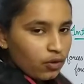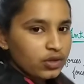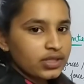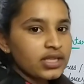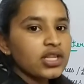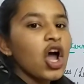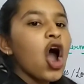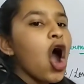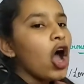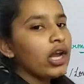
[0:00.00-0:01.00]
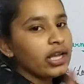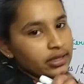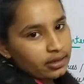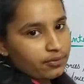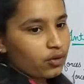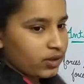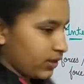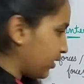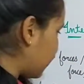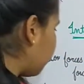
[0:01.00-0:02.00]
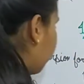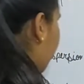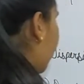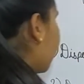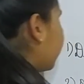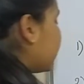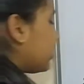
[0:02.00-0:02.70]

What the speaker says: forces or London forces. The